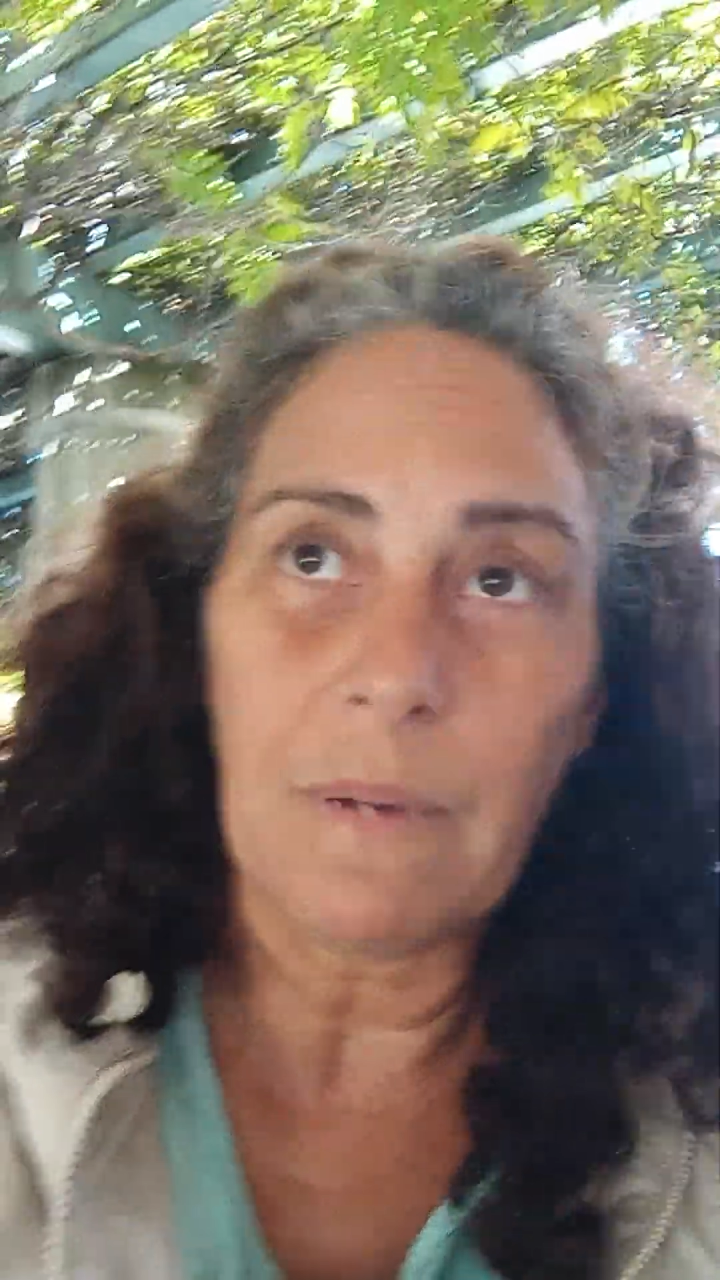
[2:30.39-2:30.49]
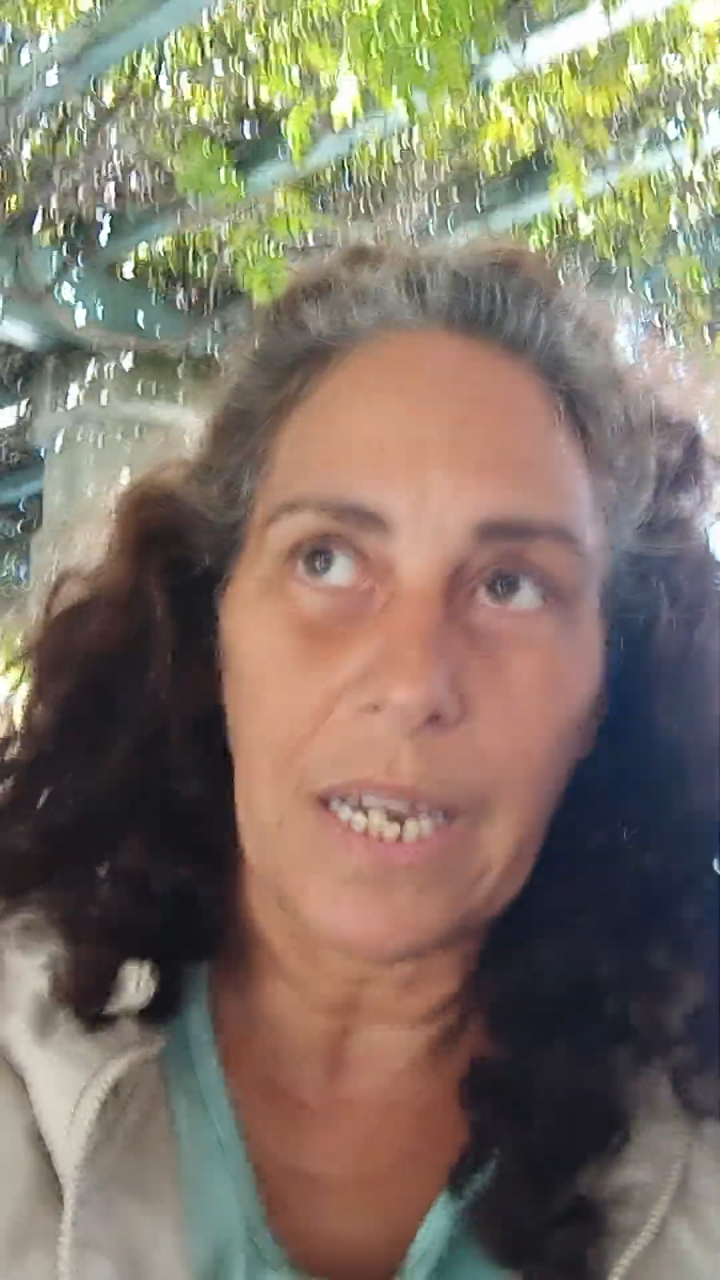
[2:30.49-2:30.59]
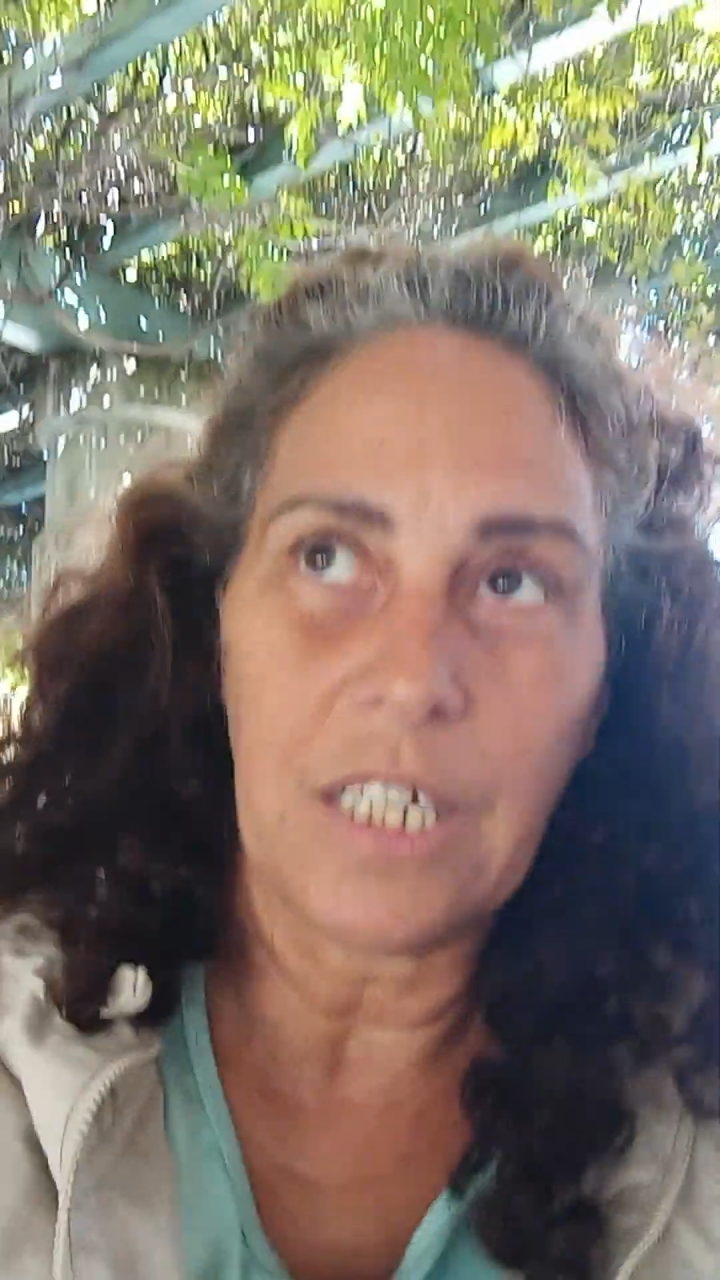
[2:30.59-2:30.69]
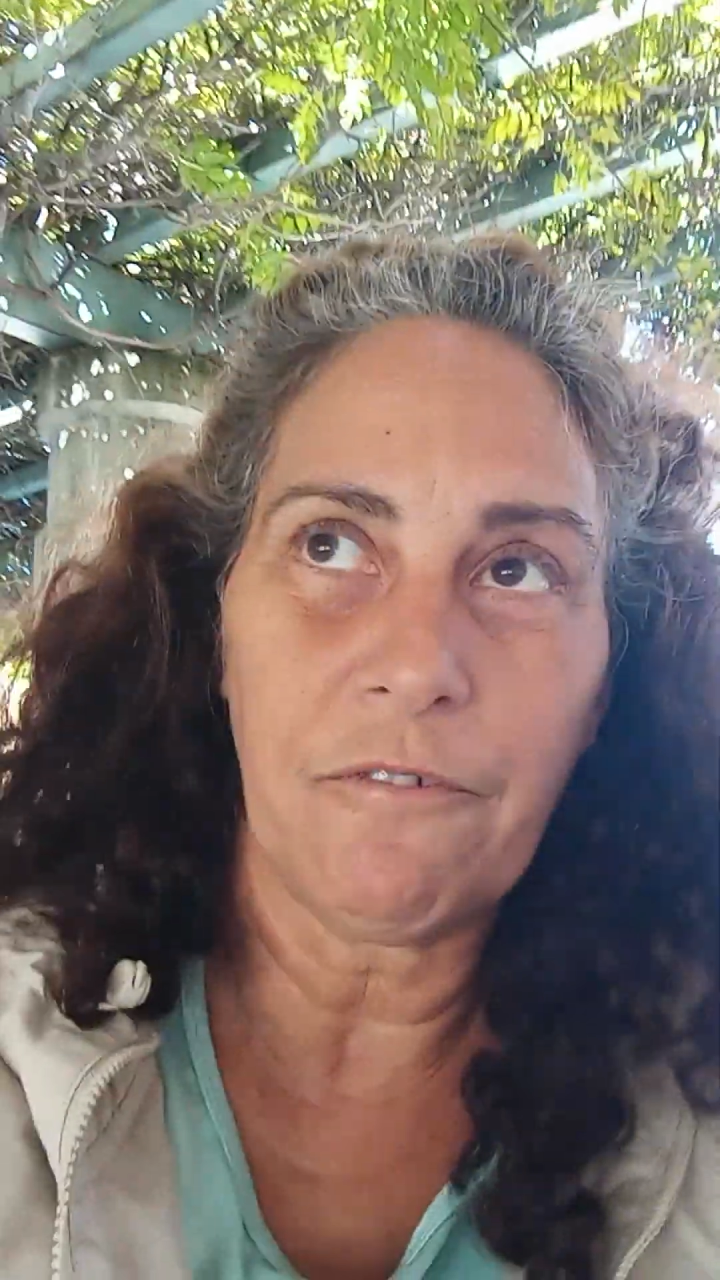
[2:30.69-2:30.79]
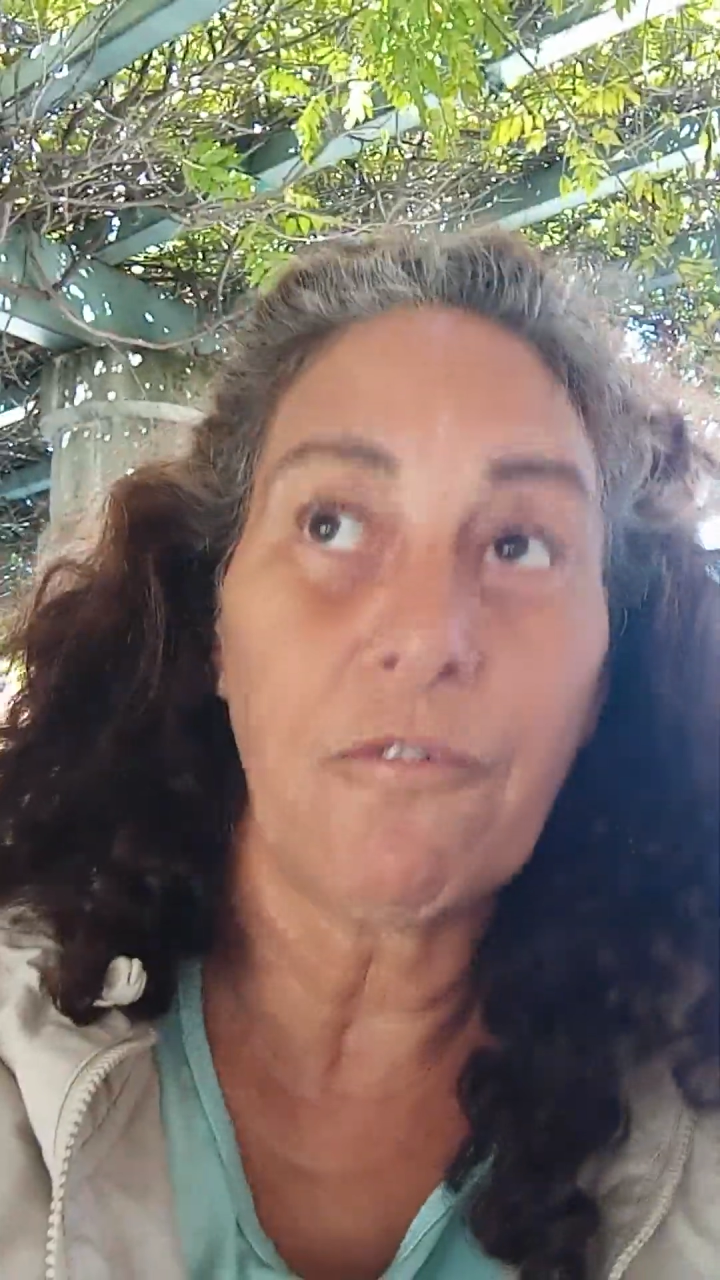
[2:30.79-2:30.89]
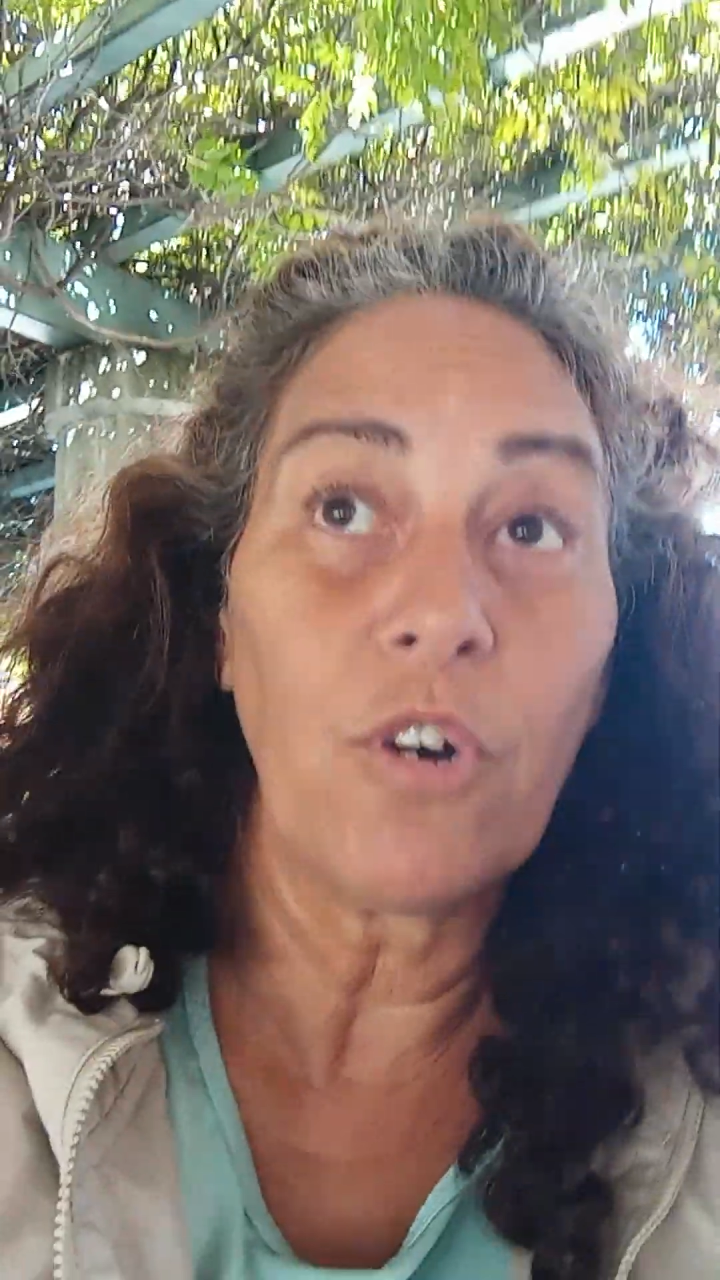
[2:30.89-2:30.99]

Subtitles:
by in